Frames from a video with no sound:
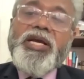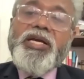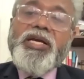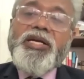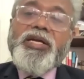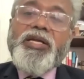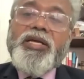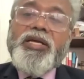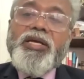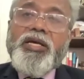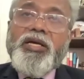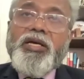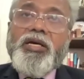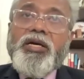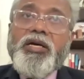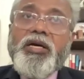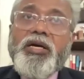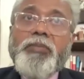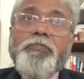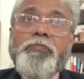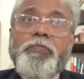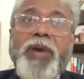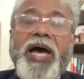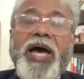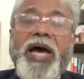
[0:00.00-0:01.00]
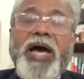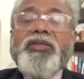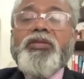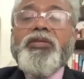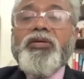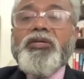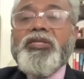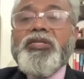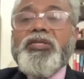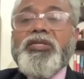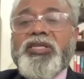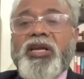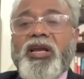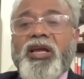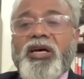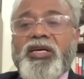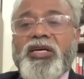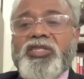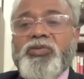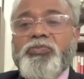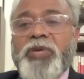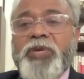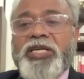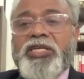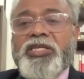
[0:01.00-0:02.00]
get Bathurst
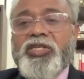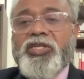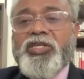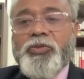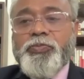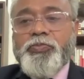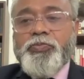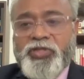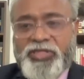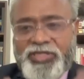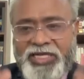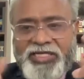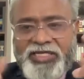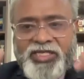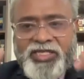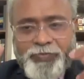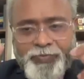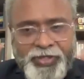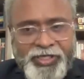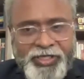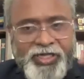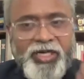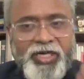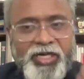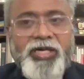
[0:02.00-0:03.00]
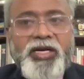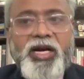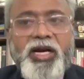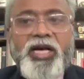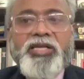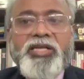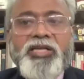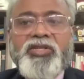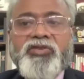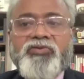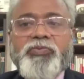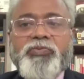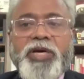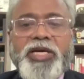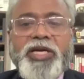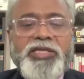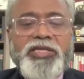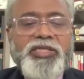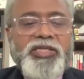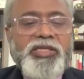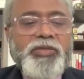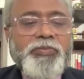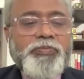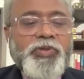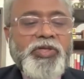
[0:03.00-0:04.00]
class minesweepers. That's a particular class of
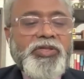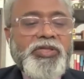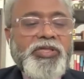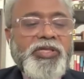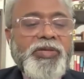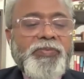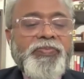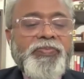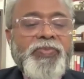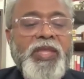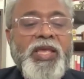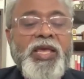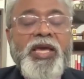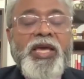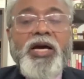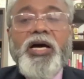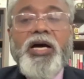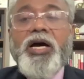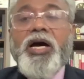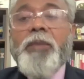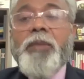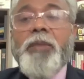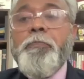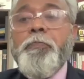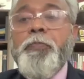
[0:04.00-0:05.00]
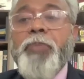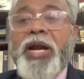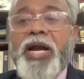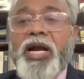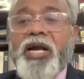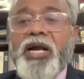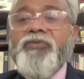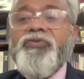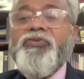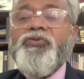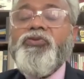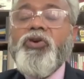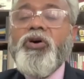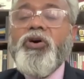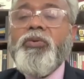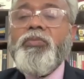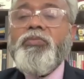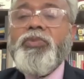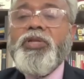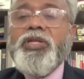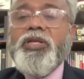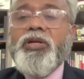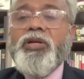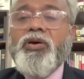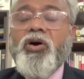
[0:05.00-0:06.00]
minesweepers uh, built
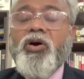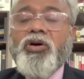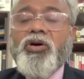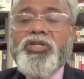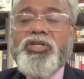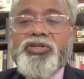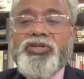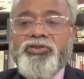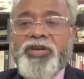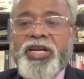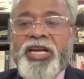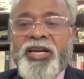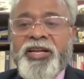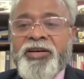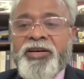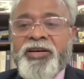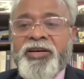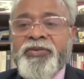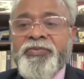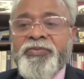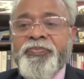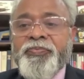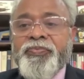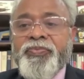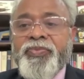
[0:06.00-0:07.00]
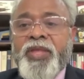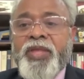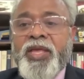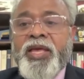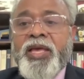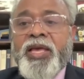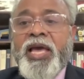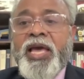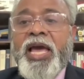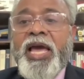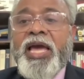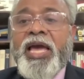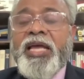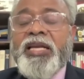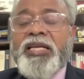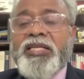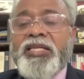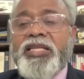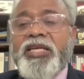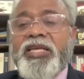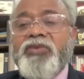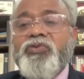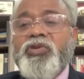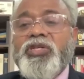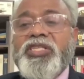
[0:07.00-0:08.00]
from Australia,
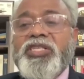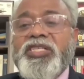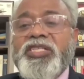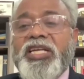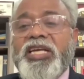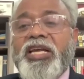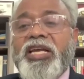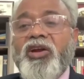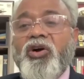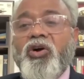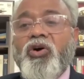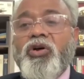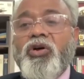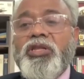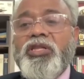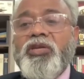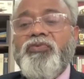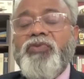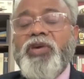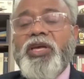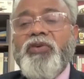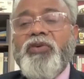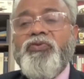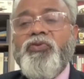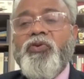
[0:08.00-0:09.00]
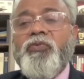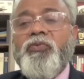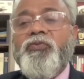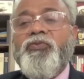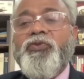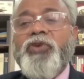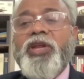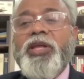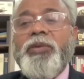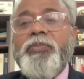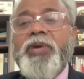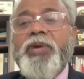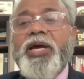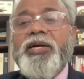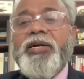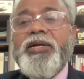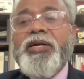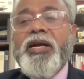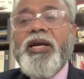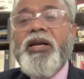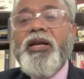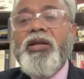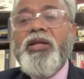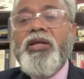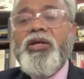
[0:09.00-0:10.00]
and they would sail all the way from
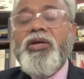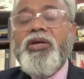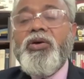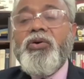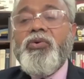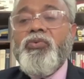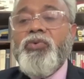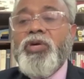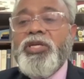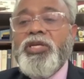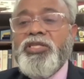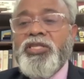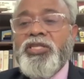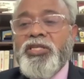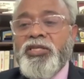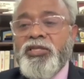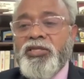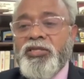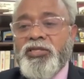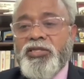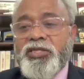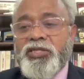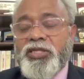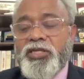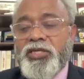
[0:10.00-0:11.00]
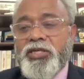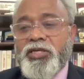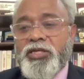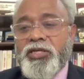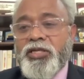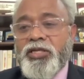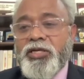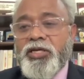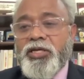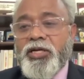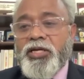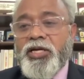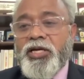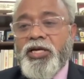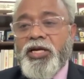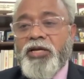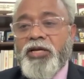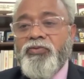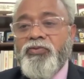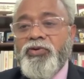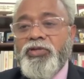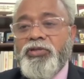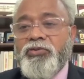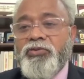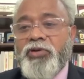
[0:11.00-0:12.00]
Fremantle, which is uh, the cricket
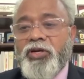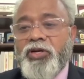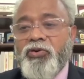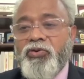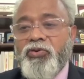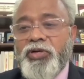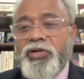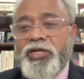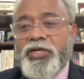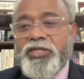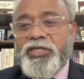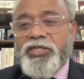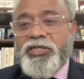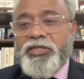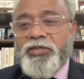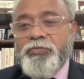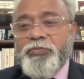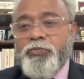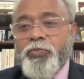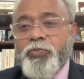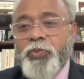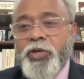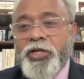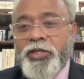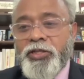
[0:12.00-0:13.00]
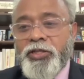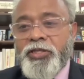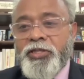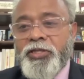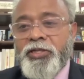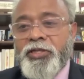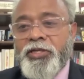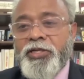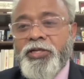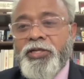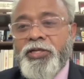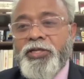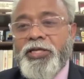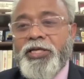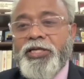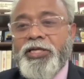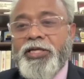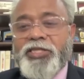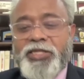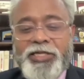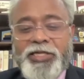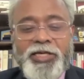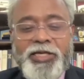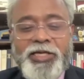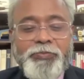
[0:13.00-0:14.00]
lovers will know it as Perth.
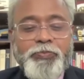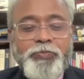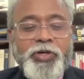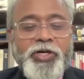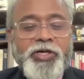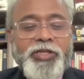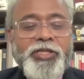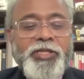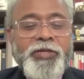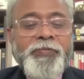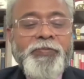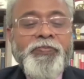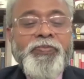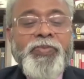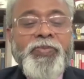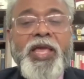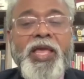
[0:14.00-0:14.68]
It's near Perth,